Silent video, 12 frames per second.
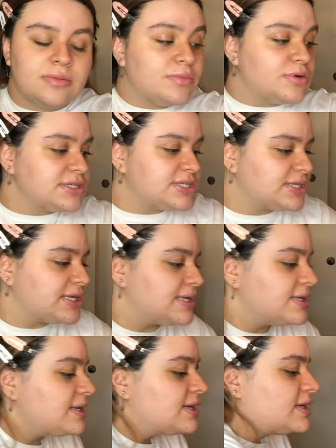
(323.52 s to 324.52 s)
Moist
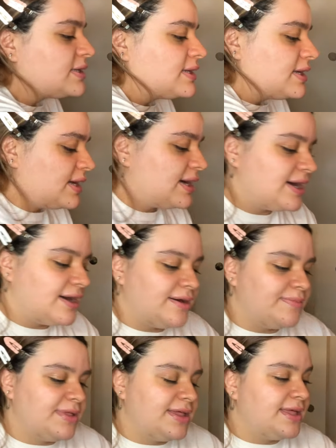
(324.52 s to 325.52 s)
skin.
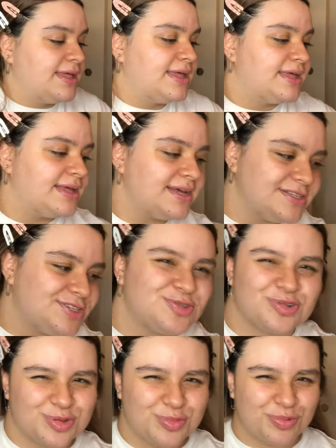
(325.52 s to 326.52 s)
And
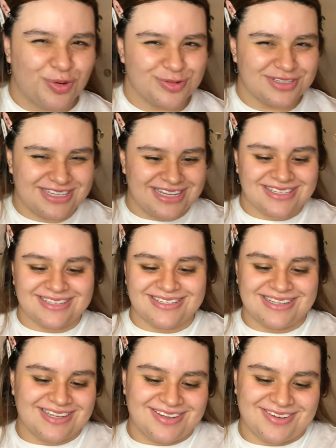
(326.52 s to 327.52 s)
sort the process
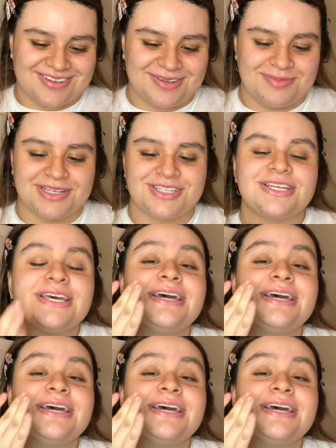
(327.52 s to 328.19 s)
because I talk too much.